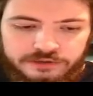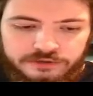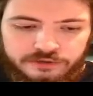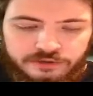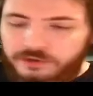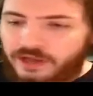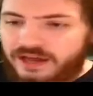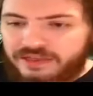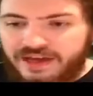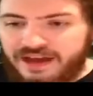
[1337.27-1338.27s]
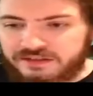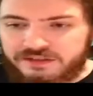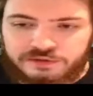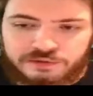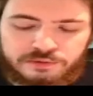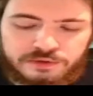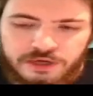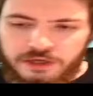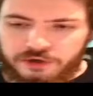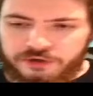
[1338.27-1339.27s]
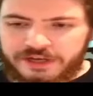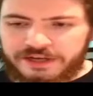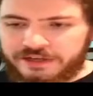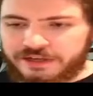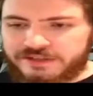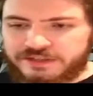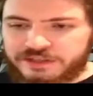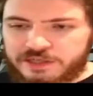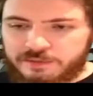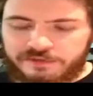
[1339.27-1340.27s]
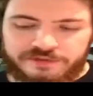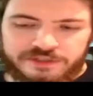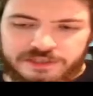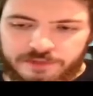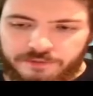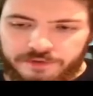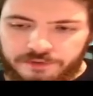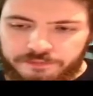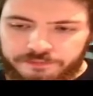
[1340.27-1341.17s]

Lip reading: to apply that to your day to day as the GM of the team coming up?